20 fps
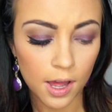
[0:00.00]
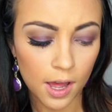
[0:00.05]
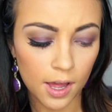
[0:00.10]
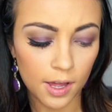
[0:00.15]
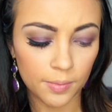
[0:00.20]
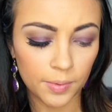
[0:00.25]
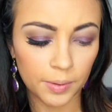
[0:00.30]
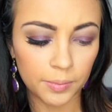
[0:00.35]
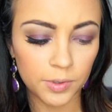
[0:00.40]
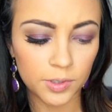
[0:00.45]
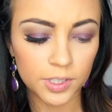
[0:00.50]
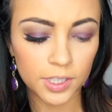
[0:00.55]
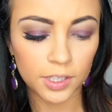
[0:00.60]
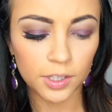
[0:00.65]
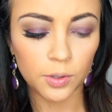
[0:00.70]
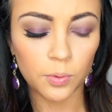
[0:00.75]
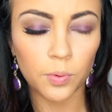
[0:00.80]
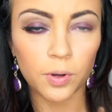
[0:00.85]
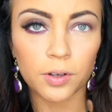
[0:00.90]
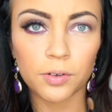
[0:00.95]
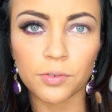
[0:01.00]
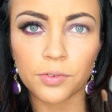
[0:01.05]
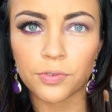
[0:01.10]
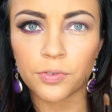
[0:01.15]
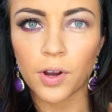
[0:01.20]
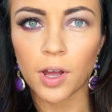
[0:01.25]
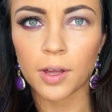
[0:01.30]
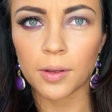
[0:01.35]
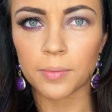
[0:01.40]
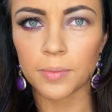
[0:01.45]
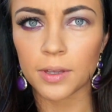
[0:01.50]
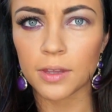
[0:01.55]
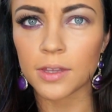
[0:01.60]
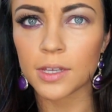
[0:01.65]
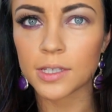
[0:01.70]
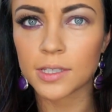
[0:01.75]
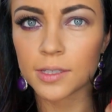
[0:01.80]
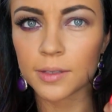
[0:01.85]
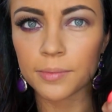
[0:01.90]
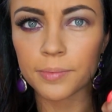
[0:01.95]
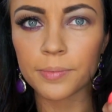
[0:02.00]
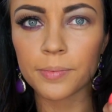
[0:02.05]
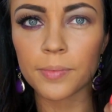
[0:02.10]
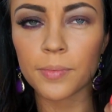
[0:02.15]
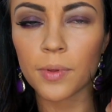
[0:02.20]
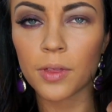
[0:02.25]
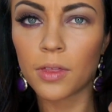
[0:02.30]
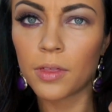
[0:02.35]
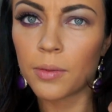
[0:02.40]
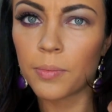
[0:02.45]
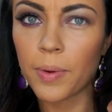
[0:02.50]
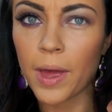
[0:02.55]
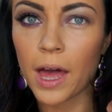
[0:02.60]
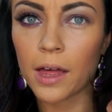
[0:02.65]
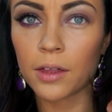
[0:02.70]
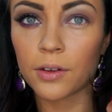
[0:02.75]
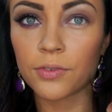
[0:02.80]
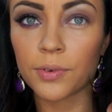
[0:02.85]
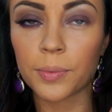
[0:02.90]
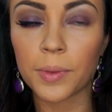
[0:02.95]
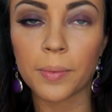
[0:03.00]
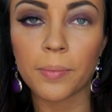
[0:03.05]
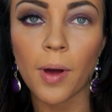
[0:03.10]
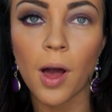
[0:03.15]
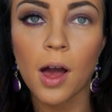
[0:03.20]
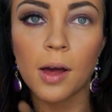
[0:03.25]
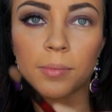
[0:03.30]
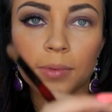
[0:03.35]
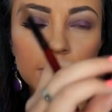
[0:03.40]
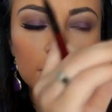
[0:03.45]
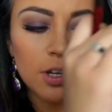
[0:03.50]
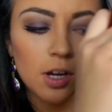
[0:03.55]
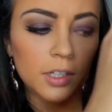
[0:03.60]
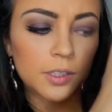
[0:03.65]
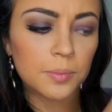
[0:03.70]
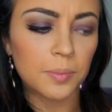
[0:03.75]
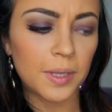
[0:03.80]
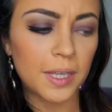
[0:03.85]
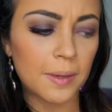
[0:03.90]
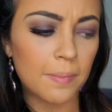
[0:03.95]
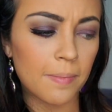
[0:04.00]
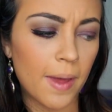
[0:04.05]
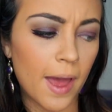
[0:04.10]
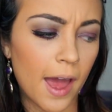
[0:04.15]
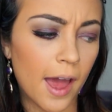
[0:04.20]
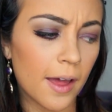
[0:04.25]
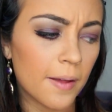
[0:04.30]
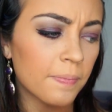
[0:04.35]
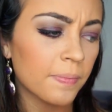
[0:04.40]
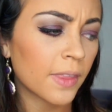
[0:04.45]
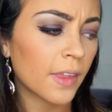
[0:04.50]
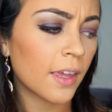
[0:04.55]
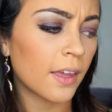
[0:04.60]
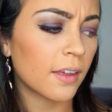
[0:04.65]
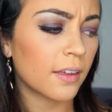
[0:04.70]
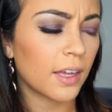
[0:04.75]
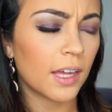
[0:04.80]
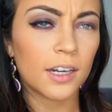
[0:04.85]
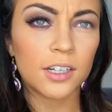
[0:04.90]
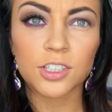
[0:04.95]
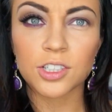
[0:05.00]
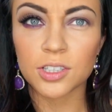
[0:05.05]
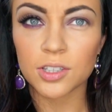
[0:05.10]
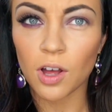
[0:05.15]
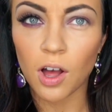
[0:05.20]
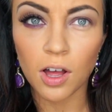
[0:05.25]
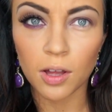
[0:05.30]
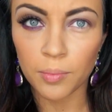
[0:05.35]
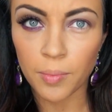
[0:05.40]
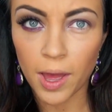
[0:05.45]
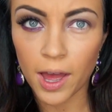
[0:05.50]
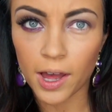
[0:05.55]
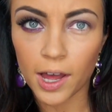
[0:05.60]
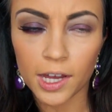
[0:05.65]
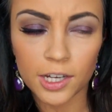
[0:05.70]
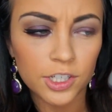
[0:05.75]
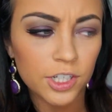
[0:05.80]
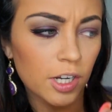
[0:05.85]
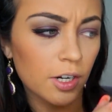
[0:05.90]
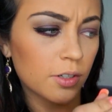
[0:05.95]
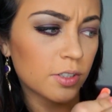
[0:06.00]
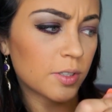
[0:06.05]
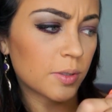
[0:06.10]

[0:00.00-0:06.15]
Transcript: Um, I'm using the one from this palette from the Balm. It's called Meet Matte and it's just all matte eyeshadow.